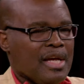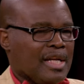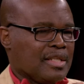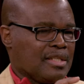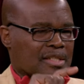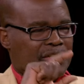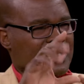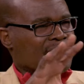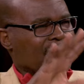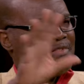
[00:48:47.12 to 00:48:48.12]
And it
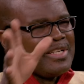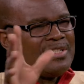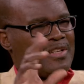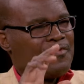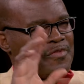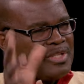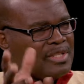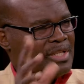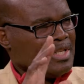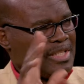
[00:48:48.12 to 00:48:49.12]
created a very
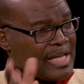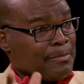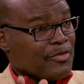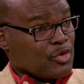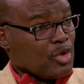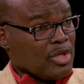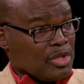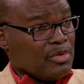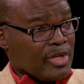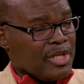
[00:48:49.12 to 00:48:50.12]
different type
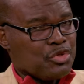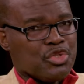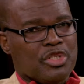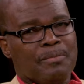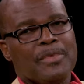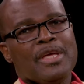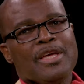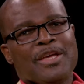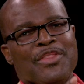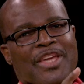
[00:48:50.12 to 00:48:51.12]
relationship. of eh, relationship.
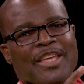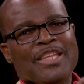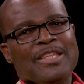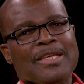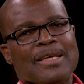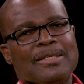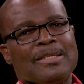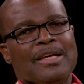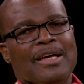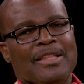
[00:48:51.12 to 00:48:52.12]
The Indian,
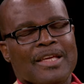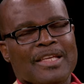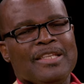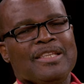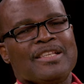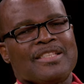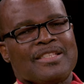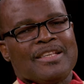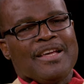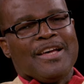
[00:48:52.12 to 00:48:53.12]
uh, the
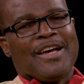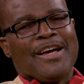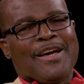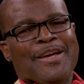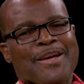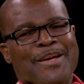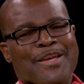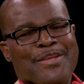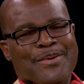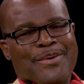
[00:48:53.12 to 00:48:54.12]
Indians, uh,
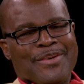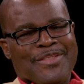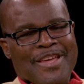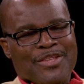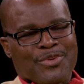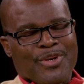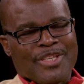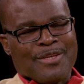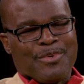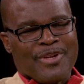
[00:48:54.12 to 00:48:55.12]
you know, their
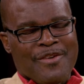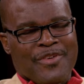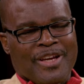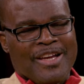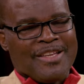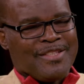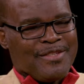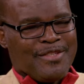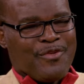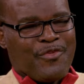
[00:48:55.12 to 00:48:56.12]
scholarship on Africa is,
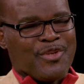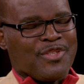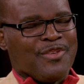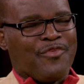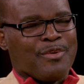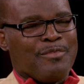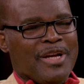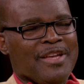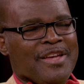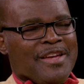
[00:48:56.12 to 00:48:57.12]
is of course informed
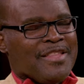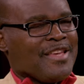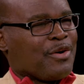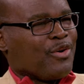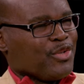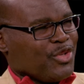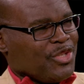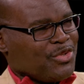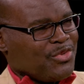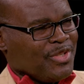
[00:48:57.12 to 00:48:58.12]
by their colonial
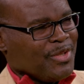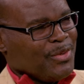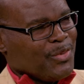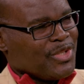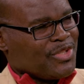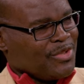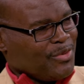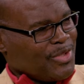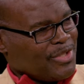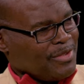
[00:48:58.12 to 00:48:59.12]
history, mm-hmm. which,
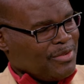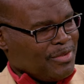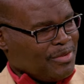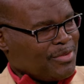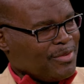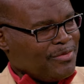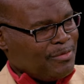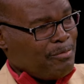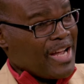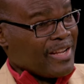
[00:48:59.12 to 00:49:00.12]
which, you know, sort of
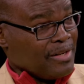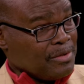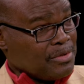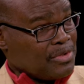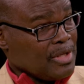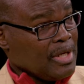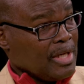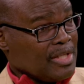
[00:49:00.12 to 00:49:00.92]
parallels mm-hmm.